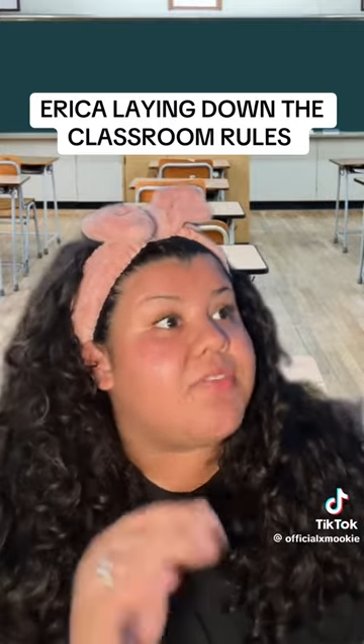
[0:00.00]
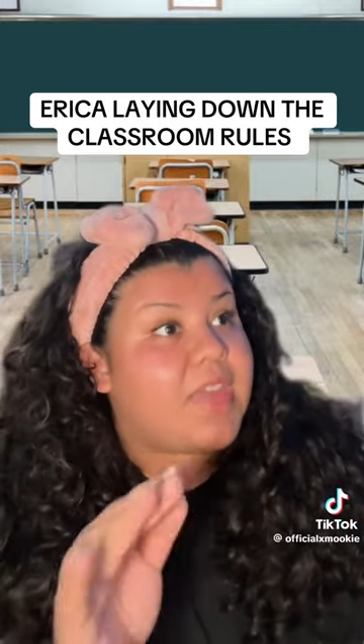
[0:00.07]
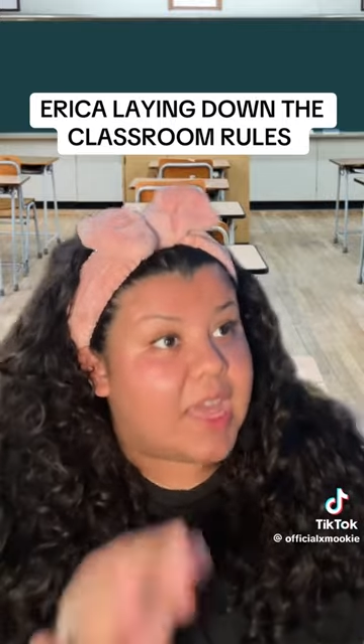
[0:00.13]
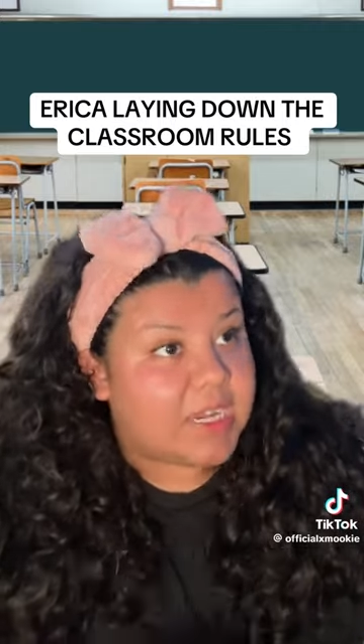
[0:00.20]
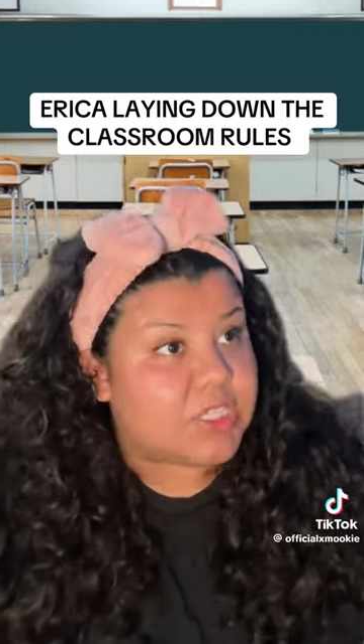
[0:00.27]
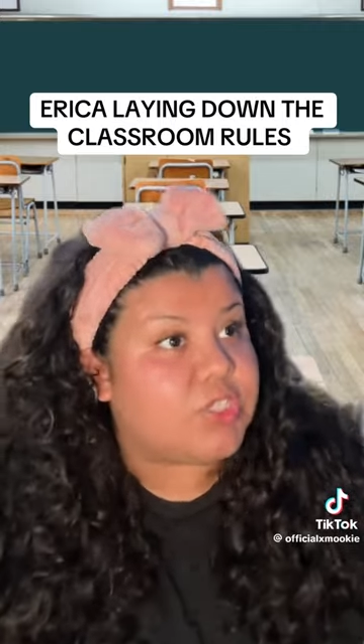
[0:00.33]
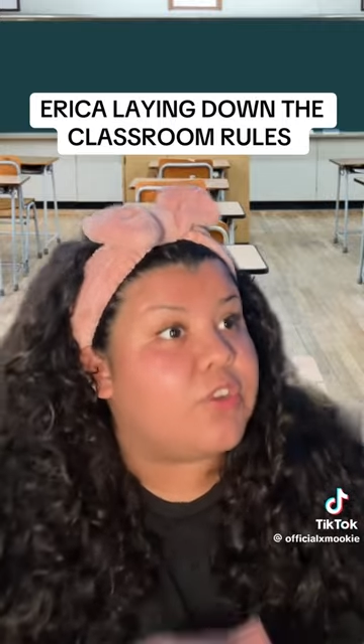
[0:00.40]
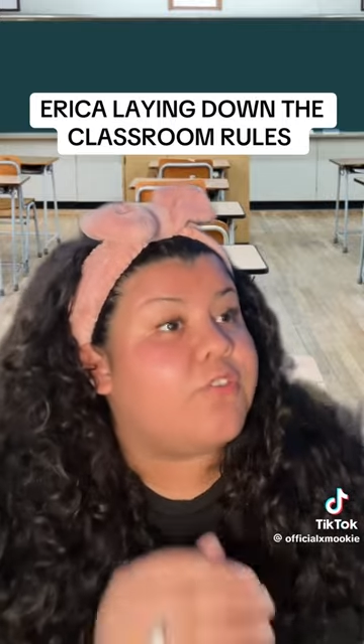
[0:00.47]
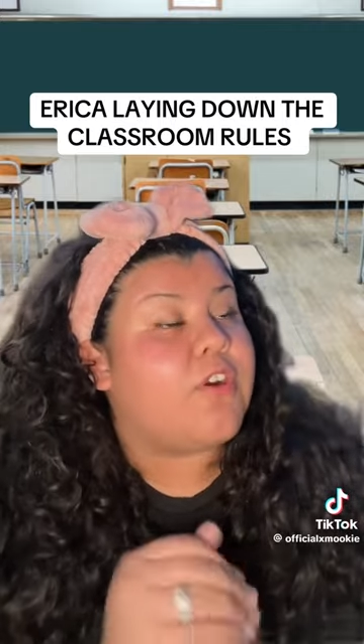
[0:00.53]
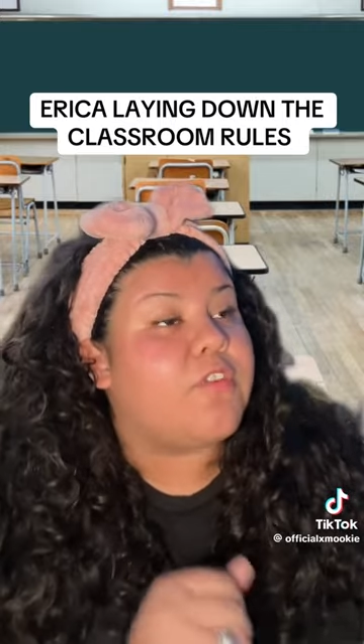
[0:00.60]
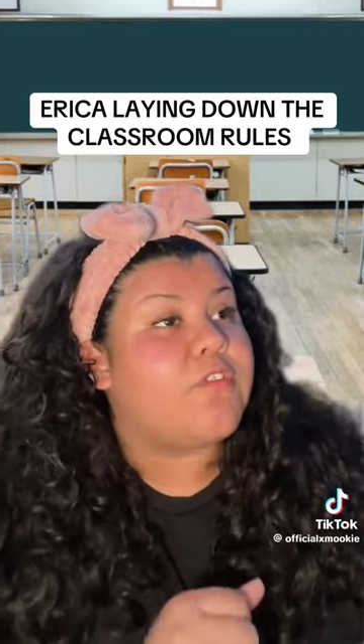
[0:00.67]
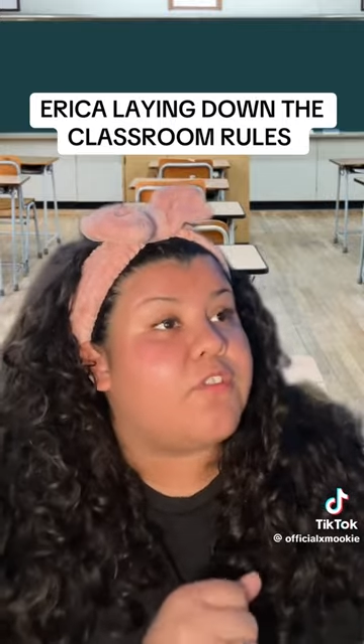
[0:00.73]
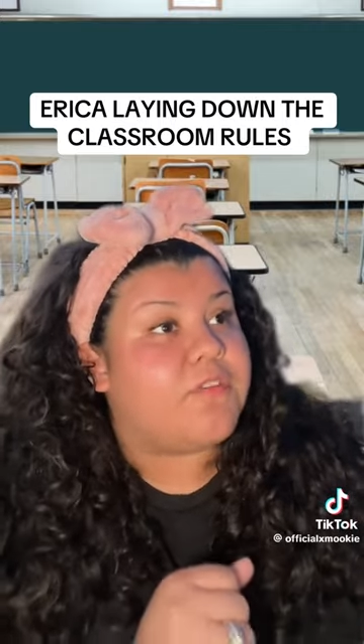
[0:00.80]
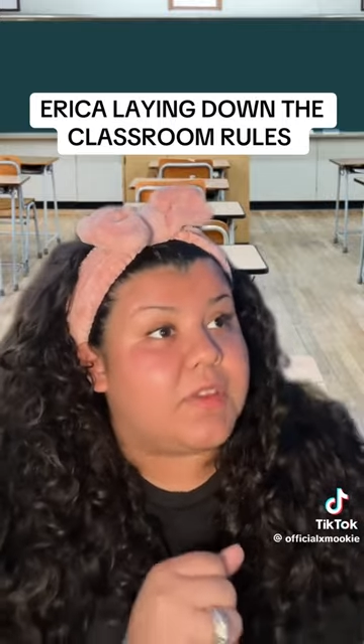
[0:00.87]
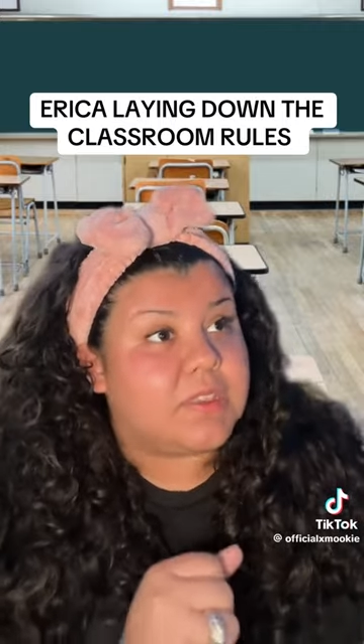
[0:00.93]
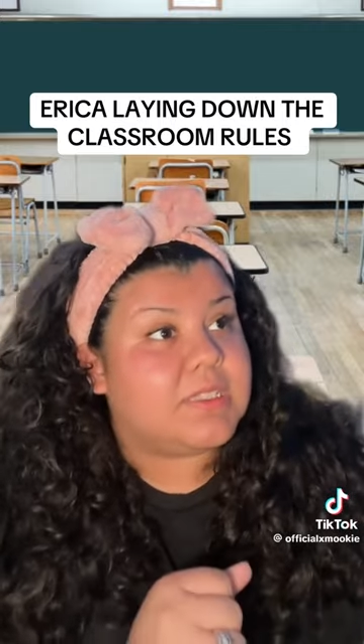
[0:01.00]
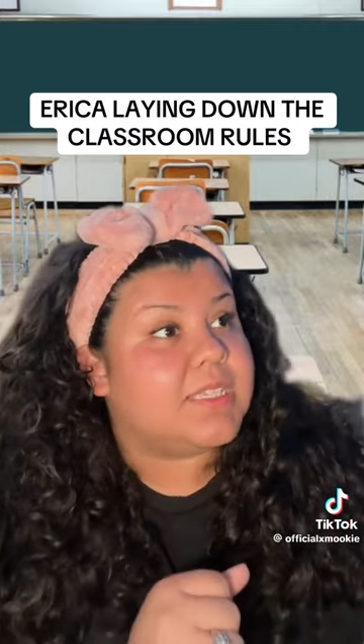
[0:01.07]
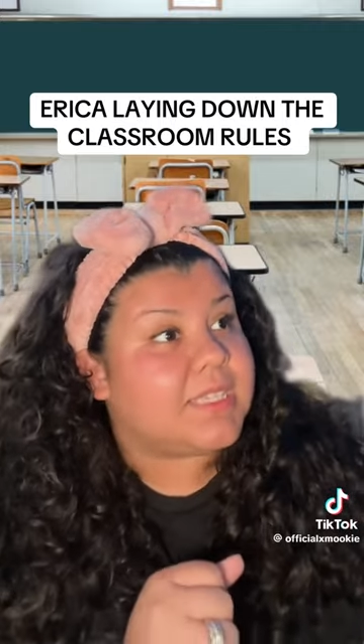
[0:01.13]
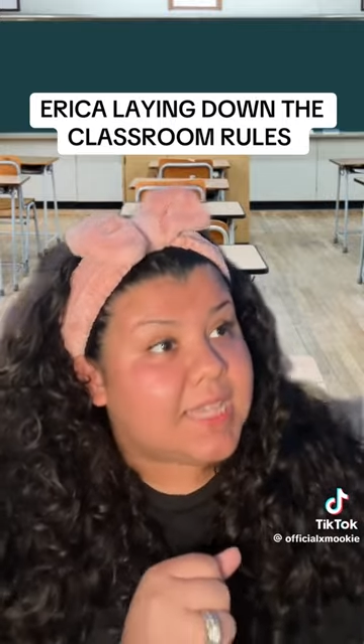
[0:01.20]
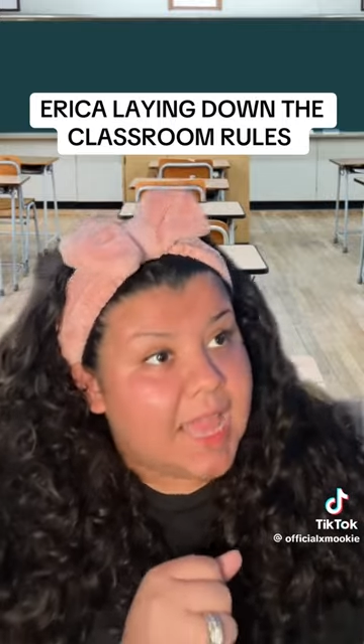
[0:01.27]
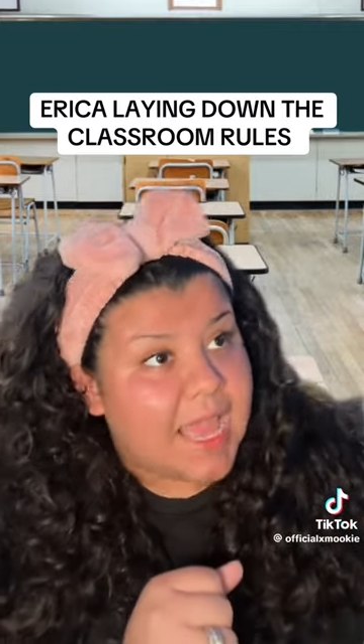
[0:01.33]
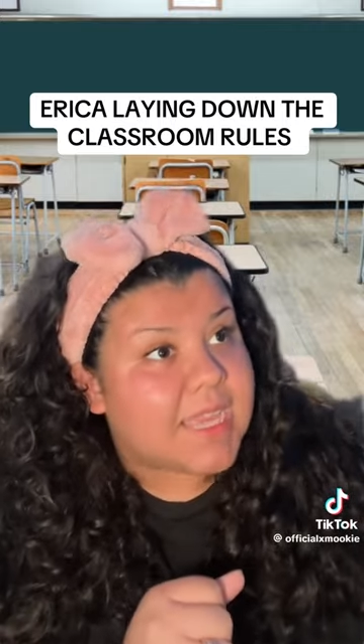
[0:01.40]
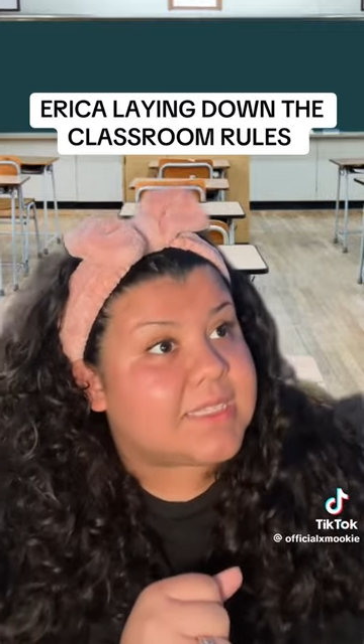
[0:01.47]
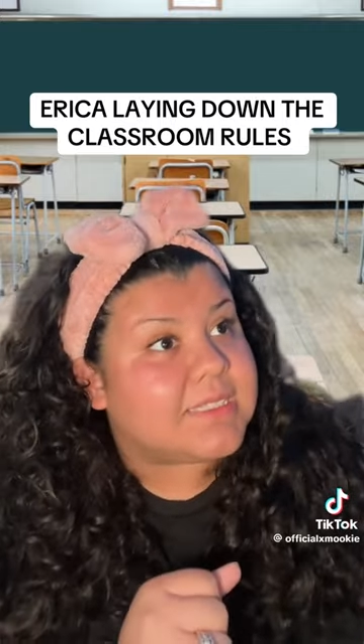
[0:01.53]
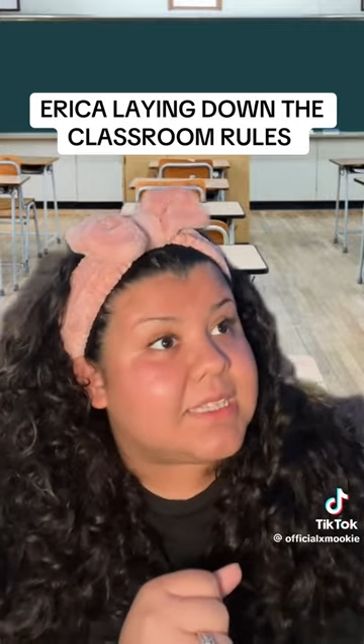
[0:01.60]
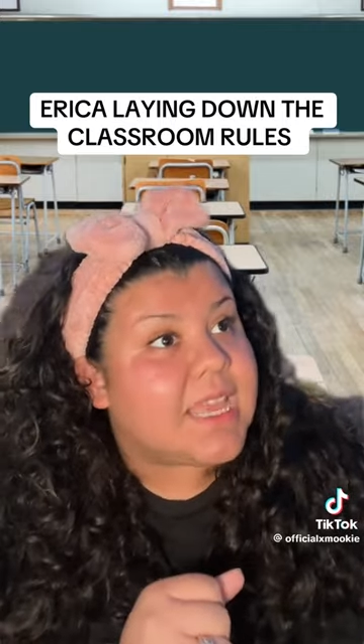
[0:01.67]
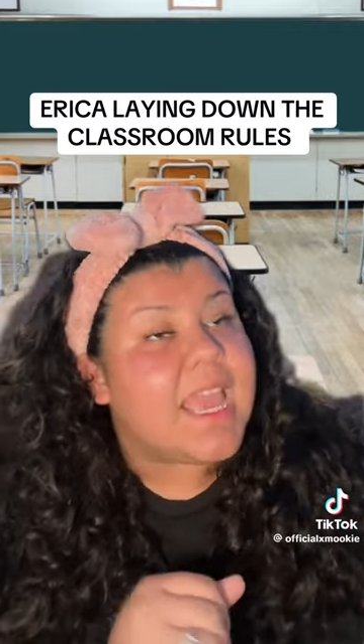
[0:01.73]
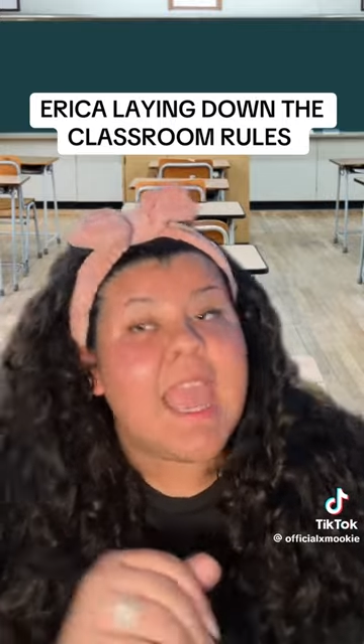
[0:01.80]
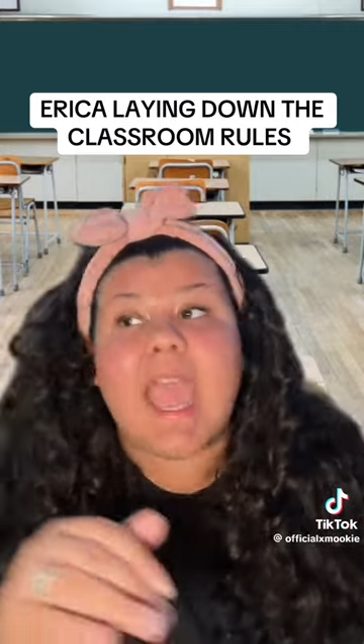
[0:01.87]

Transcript: that is your fault for failing the class.